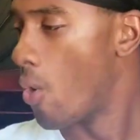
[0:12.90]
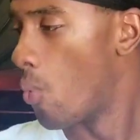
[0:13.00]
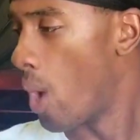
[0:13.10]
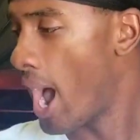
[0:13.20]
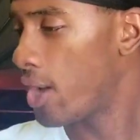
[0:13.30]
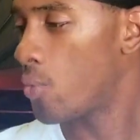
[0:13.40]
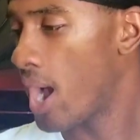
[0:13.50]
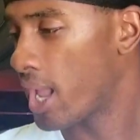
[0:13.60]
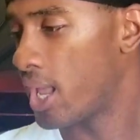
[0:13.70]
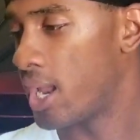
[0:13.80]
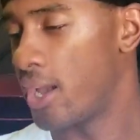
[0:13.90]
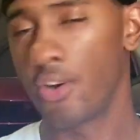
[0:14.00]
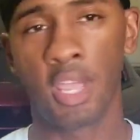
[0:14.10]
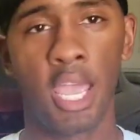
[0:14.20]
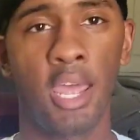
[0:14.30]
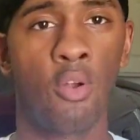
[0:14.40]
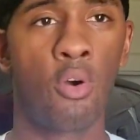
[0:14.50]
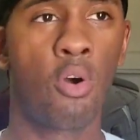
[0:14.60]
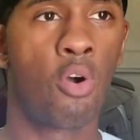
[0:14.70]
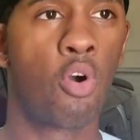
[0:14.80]
how do I get a Hellcat,
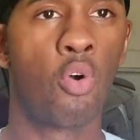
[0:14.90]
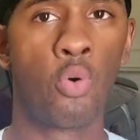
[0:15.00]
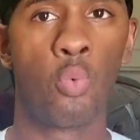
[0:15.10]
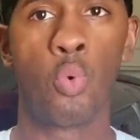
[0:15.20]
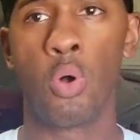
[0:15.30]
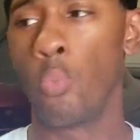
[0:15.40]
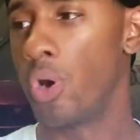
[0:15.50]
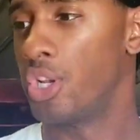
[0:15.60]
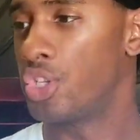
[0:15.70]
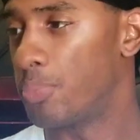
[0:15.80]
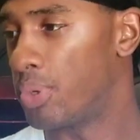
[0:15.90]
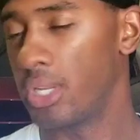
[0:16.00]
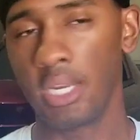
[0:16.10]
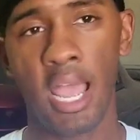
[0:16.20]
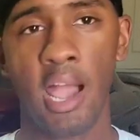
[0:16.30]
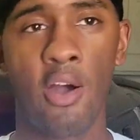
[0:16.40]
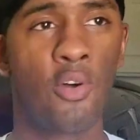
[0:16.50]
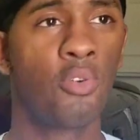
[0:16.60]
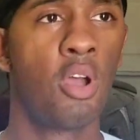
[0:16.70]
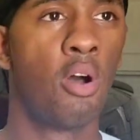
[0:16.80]
or what did you put
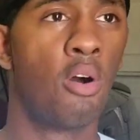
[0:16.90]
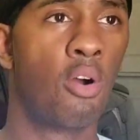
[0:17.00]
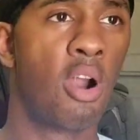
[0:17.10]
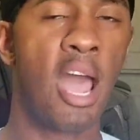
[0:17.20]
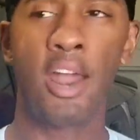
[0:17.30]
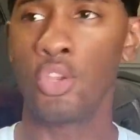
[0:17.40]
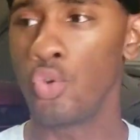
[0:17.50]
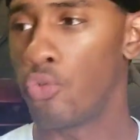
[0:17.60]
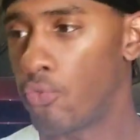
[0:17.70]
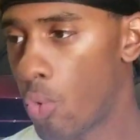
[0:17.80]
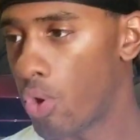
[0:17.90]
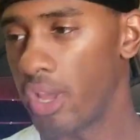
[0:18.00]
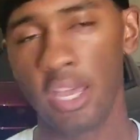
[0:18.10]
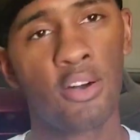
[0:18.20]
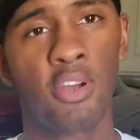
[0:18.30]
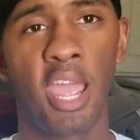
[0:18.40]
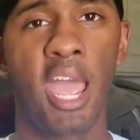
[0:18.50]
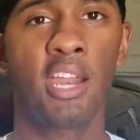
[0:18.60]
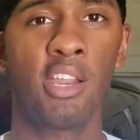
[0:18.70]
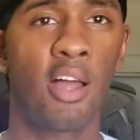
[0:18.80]
down, or how do you afford a
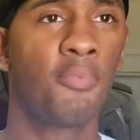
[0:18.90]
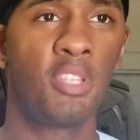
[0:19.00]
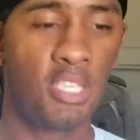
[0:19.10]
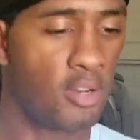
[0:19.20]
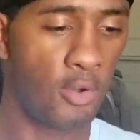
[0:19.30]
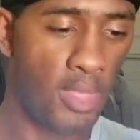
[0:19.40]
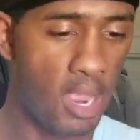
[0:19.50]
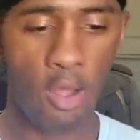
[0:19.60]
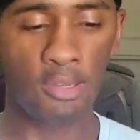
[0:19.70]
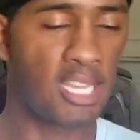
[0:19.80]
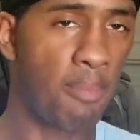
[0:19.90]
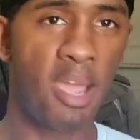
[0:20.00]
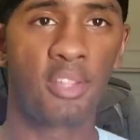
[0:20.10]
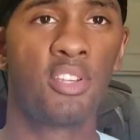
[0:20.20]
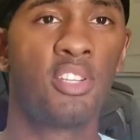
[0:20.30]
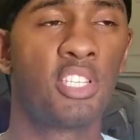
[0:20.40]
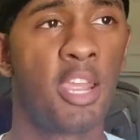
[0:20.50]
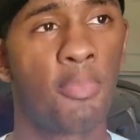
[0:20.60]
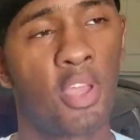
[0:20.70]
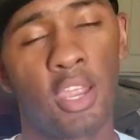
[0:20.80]
Hellcat? They all tie back to the
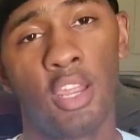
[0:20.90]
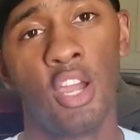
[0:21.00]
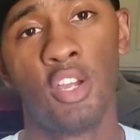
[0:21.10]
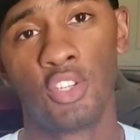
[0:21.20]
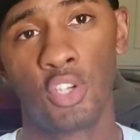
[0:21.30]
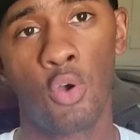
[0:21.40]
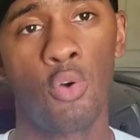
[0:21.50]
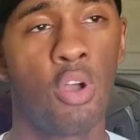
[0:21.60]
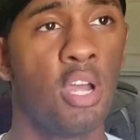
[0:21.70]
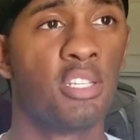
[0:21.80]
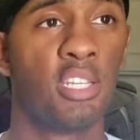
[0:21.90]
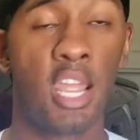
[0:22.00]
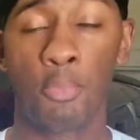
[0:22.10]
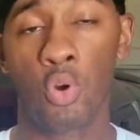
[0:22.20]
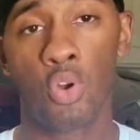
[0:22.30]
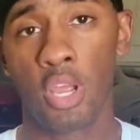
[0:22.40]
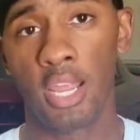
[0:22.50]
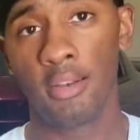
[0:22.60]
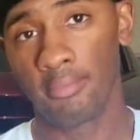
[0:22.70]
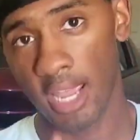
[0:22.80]
same thing. So today I'm going to go
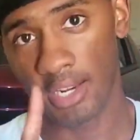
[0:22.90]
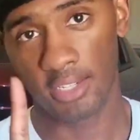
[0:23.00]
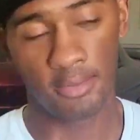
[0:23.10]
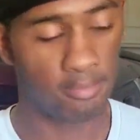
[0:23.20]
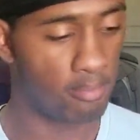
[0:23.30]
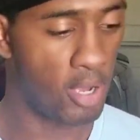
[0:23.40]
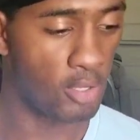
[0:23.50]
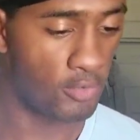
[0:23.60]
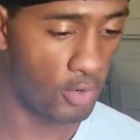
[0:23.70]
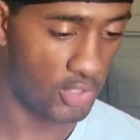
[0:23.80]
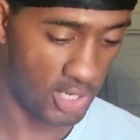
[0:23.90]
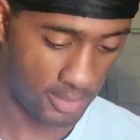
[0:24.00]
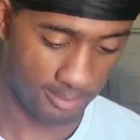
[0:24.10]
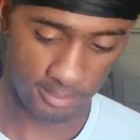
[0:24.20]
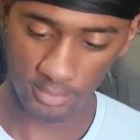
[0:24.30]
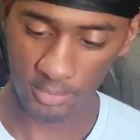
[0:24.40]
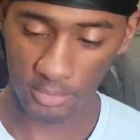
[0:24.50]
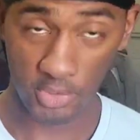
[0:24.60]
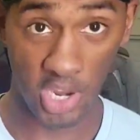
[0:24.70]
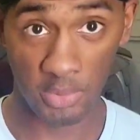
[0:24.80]
ahead and actually pause for a second.
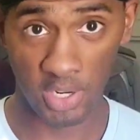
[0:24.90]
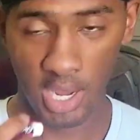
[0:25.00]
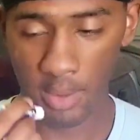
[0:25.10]
Chapstick